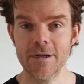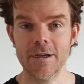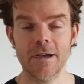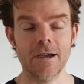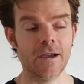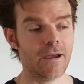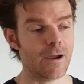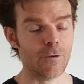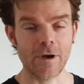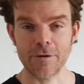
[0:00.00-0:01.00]

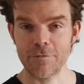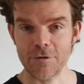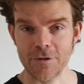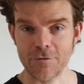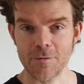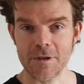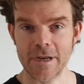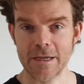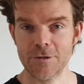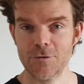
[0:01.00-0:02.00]
and from the
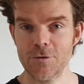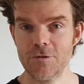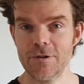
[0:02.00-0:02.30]
next 2 or 3